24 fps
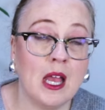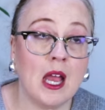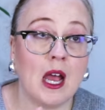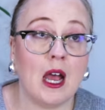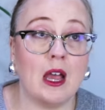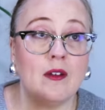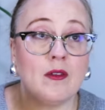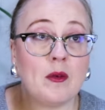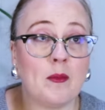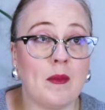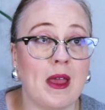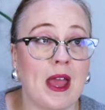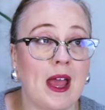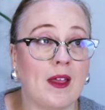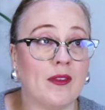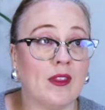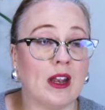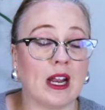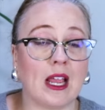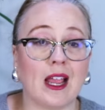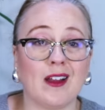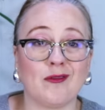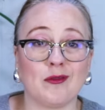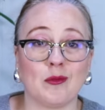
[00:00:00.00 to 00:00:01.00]
I have a mat
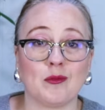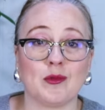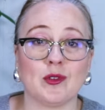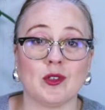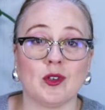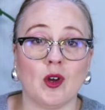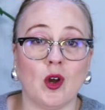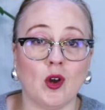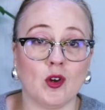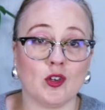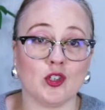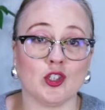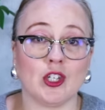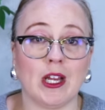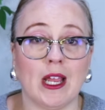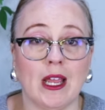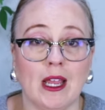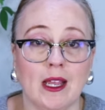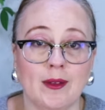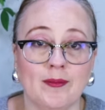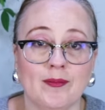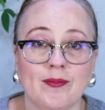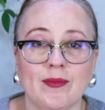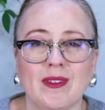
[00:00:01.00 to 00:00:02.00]
that I got from
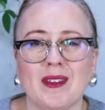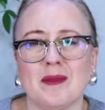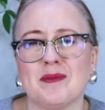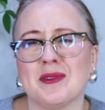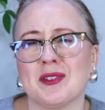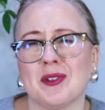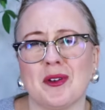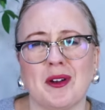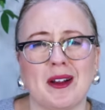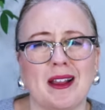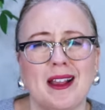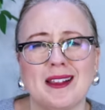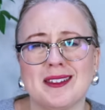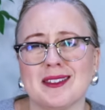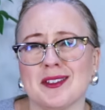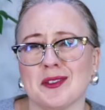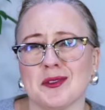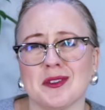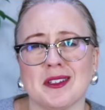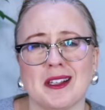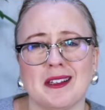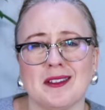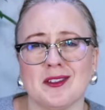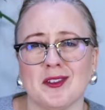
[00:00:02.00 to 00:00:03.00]
Target I'm sorry, I still
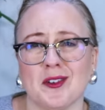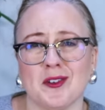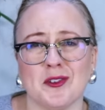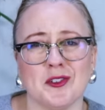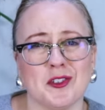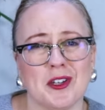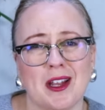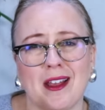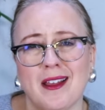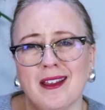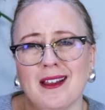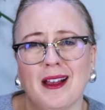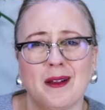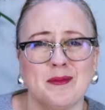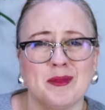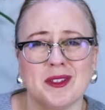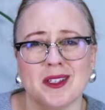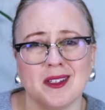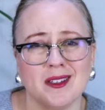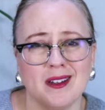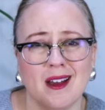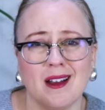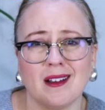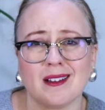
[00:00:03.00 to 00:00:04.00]
say Target. I'm
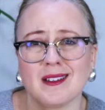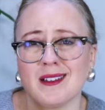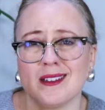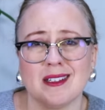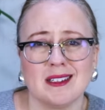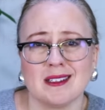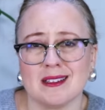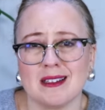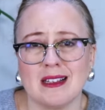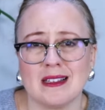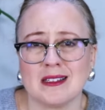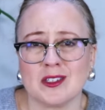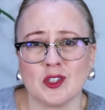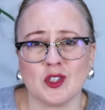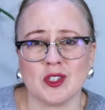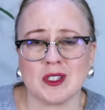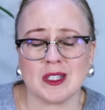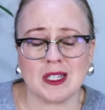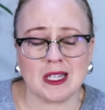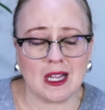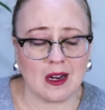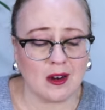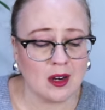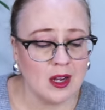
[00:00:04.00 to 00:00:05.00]
stuck. It's, it's
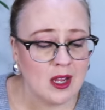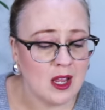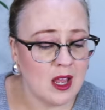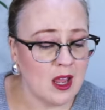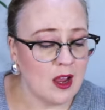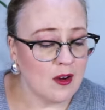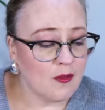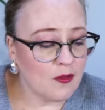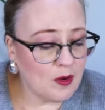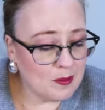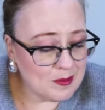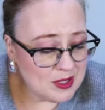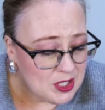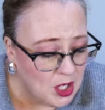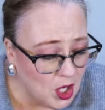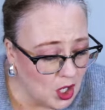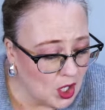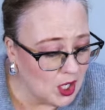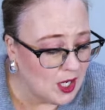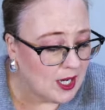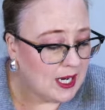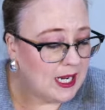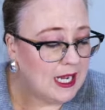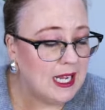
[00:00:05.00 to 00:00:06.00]
just there. From
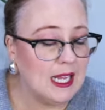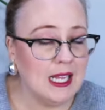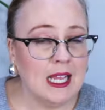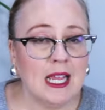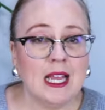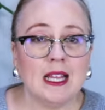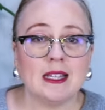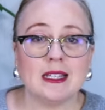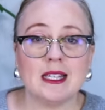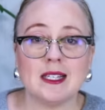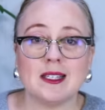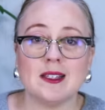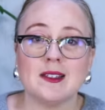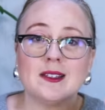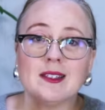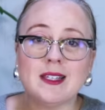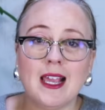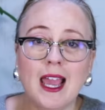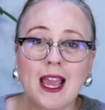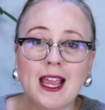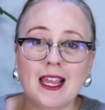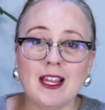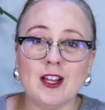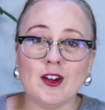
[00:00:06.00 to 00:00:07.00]
Target, this is,
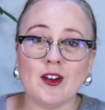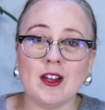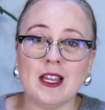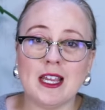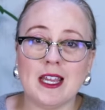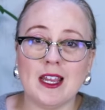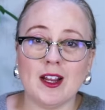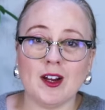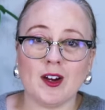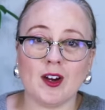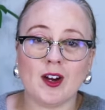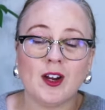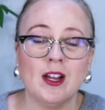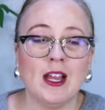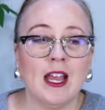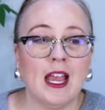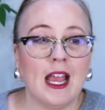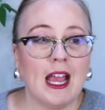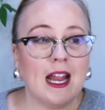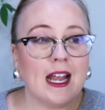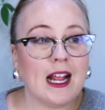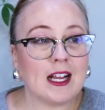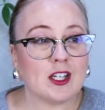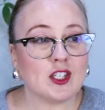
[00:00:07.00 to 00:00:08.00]
yay, you're here.
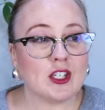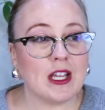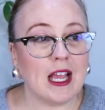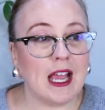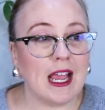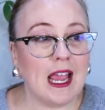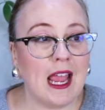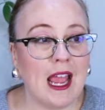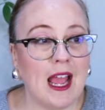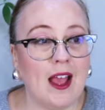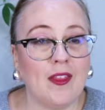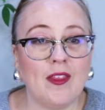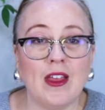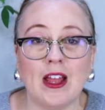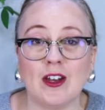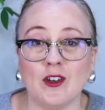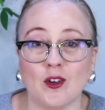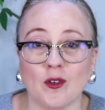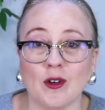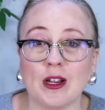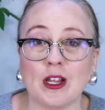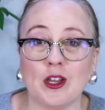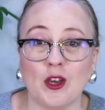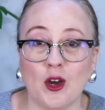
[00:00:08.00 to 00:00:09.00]
And actually, I had that
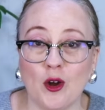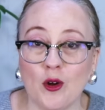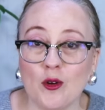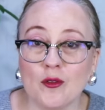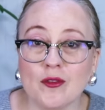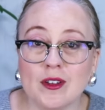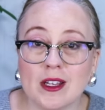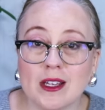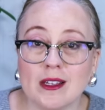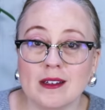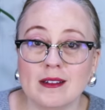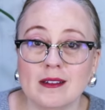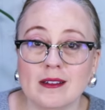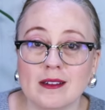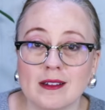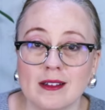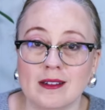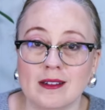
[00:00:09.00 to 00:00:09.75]
during COVID,